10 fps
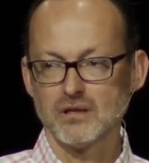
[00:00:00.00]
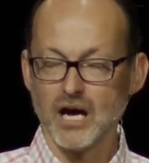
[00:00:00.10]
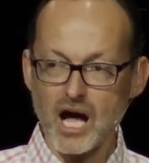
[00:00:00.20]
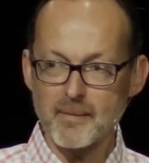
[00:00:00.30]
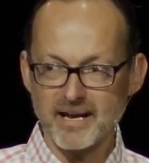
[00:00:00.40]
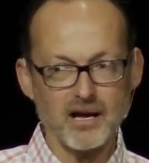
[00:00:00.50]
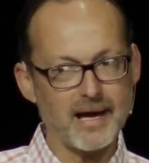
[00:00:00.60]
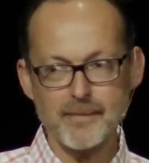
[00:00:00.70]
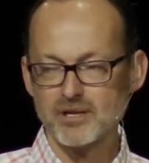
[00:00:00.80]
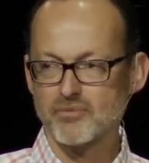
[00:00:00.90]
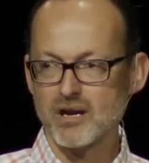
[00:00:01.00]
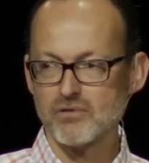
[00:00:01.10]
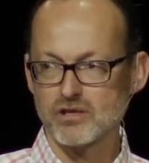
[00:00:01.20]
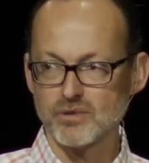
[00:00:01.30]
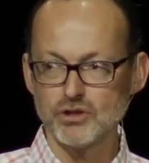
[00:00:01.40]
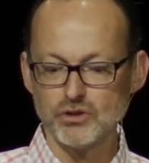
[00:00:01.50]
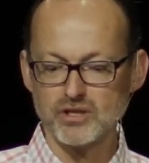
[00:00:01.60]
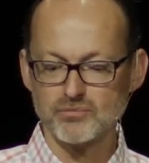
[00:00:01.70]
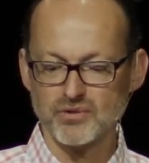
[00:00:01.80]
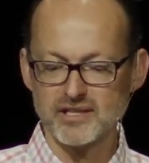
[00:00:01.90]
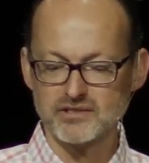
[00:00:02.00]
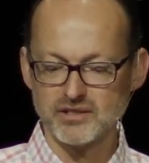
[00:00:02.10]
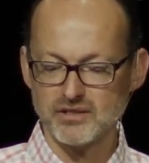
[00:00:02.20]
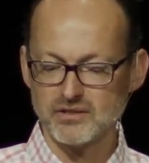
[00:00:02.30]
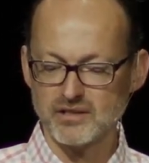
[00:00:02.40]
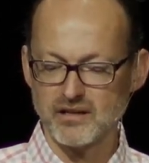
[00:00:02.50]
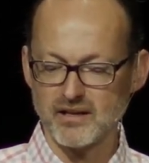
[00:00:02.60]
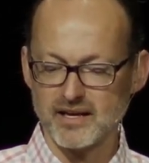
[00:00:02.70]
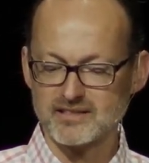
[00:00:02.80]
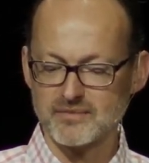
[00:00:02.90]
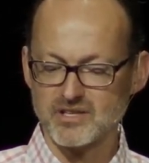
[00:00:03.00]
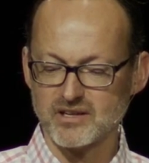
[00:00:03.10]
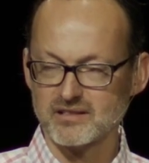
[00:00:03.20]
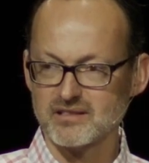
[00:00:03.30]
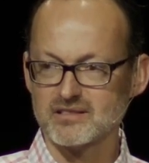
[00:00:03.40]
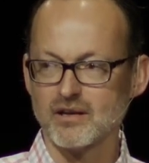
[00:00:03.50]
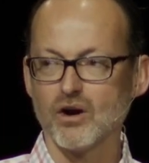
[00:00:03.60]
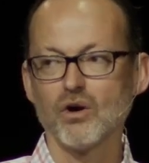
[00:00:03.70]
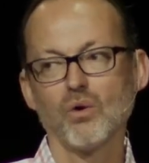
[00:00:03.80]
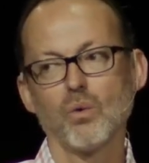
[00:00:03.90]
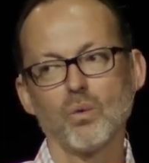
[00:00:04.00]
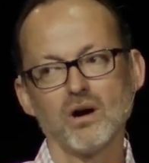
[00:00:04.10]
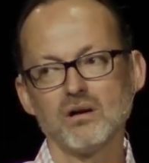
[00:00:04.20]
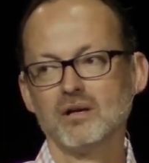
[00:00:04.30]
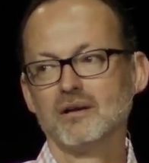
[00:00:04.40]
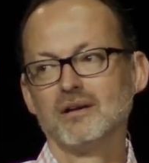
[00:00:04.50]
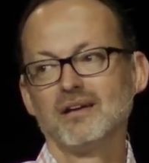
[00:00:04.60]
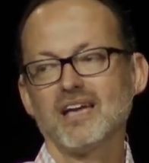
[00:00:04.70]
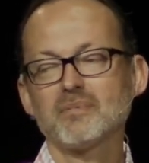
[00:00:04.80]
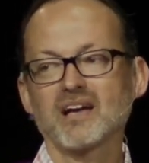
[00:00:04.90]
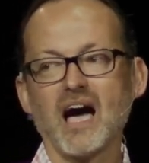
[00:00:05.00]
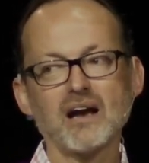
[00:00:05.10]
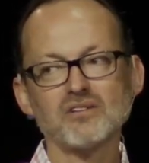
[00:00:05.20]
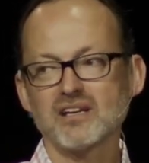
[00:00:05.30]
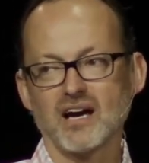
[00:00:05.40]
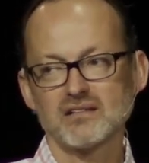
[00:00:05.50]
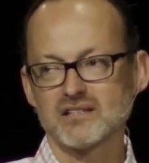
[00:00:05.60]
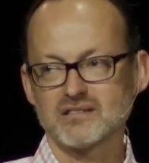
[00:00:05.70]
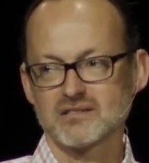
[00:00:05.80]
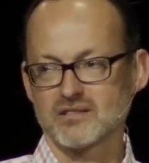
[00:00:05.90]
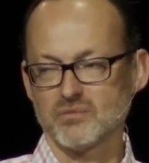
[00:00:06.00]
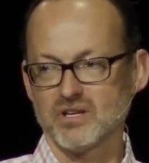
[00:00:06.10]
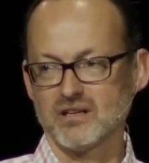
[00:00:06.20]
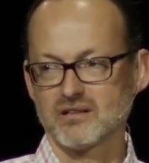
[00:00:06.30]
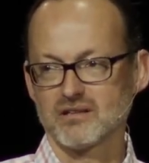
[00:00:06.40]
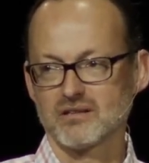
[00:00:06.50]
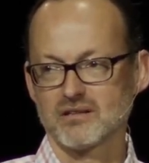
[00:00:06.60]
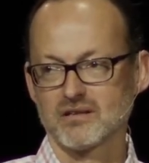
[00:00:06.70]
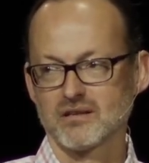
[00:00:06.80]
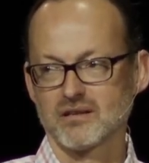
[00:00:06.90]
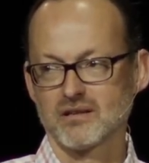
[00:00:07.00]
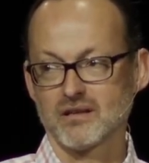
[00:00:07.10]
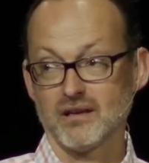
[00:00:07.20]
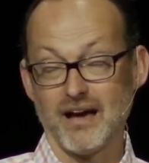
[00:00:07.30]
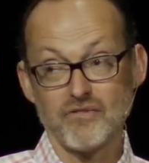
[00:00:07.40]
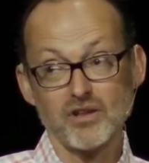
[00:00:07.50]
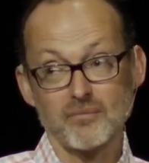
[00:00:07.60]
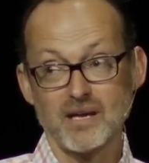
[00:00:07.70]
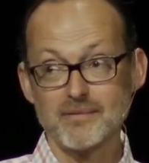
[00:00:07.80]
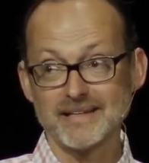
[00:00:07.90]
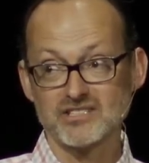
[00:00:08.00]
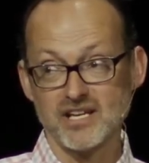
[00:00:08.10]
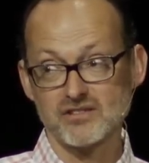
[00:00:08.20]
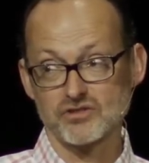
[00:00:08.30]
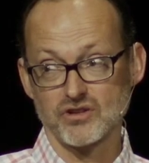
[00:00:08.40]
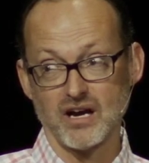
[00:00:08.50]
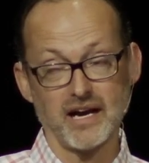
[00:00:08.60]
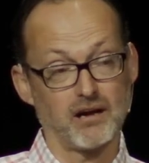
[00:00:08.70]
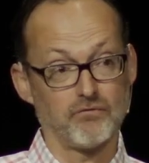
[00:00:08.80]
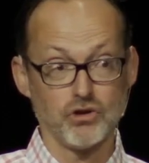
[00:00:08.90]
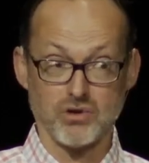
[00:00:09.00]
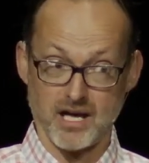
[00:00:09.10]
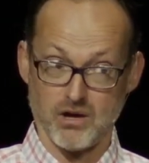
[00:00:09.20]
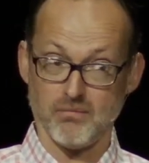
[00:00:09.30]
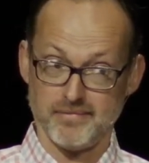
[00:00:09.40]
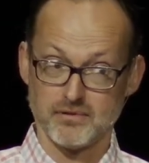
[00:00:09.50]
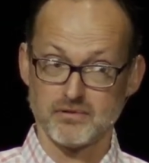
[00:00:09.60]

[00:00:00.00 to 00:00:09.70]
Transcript: I mean, I'm happy to pray with you, but you can pray too. And a lot of times I'll get this oh, well, yeah, but I don't think God listens to me. I feel like maybe my chances are higher if you help.